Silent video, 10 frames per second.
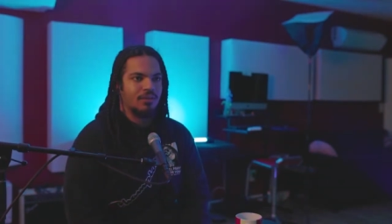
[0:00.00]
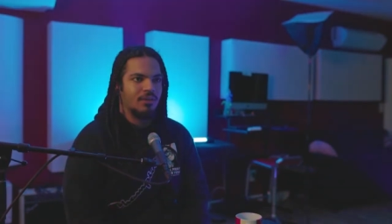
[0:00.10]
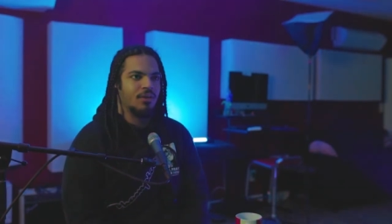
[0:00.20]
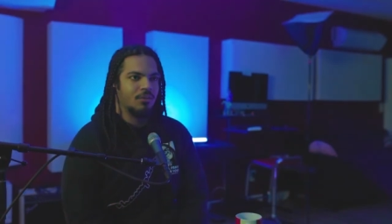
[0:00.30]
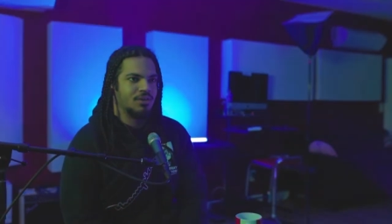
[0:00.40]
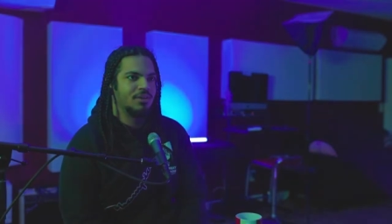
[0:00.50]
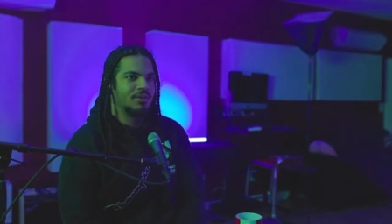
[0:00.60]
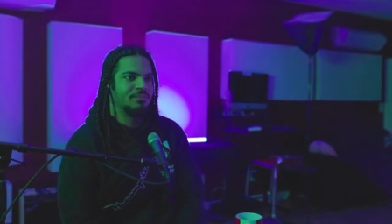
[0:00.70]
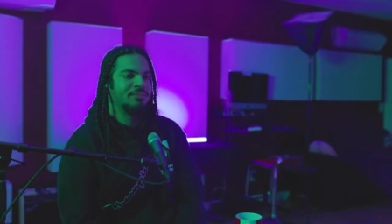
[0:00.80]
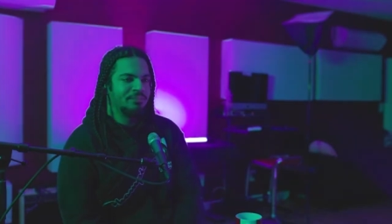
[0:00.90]
You know what I'm
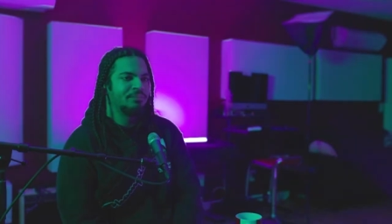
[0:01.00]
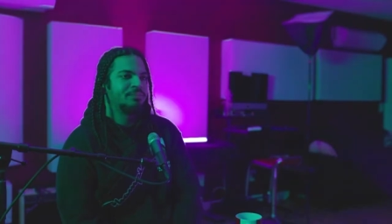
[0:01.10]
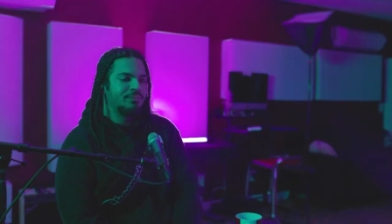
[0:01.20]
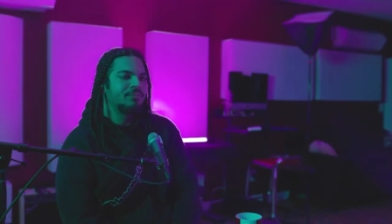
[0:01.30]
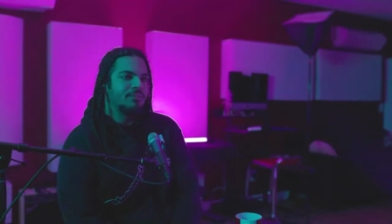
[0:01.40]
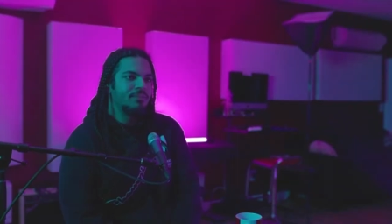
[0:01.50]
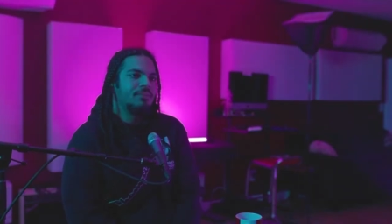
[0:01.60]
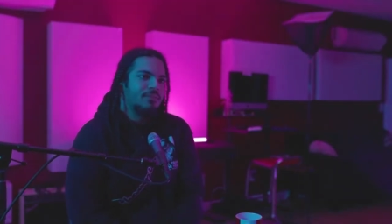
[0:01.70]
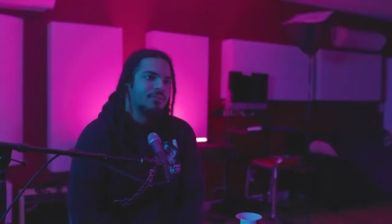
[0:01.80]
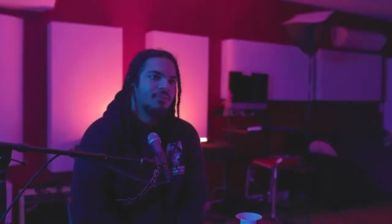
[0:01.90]
saying?
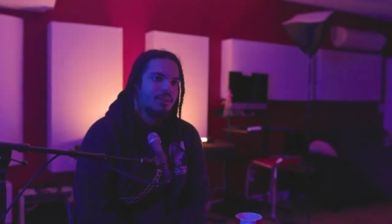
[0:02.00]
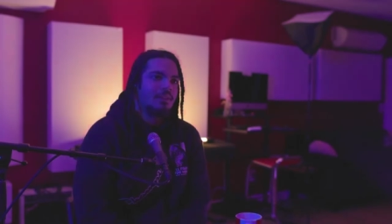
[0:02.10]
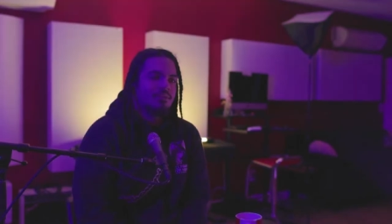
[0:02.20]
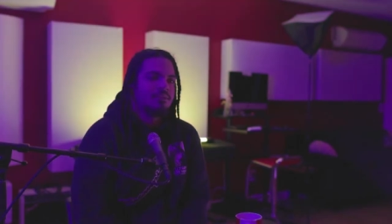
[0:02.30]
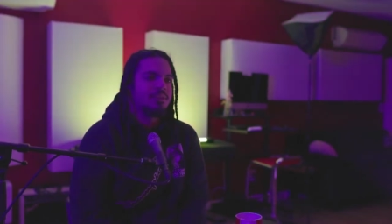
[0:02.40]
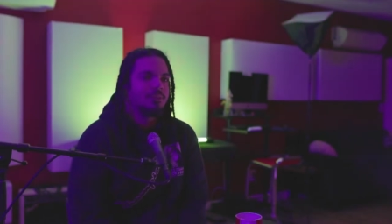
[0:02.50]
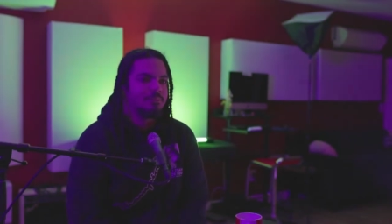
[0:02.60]
Oh. Yeah.